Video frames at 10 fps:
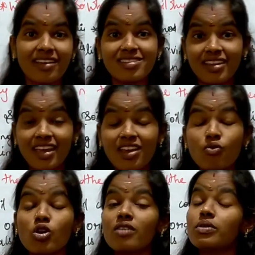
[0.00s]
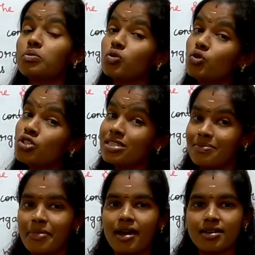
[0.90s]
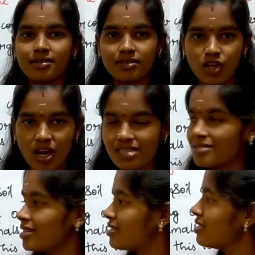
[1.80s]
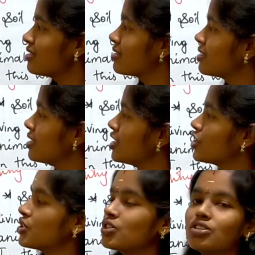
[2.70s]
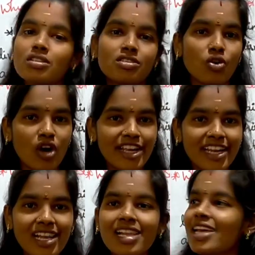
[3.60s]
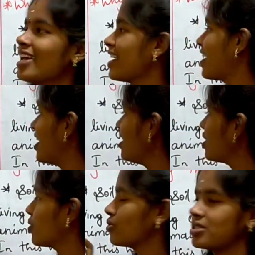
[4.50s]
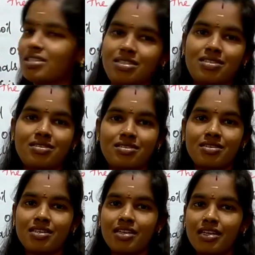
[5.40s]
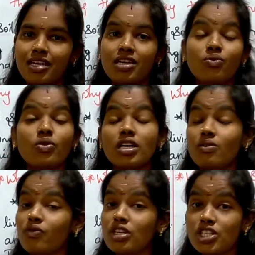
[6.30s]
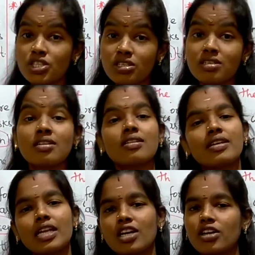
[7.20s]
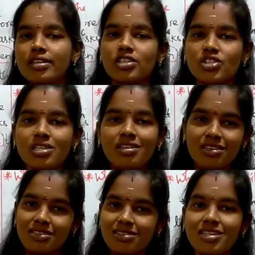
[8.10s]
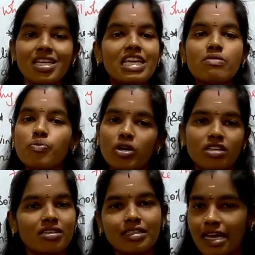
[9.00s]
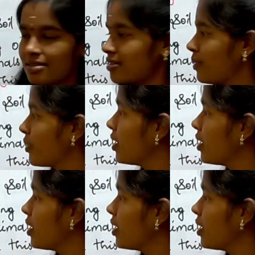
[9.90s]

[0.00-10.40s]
The second, one of the most important tasks, that is to turn the soil and loosen it. In agriculture, it is an important task.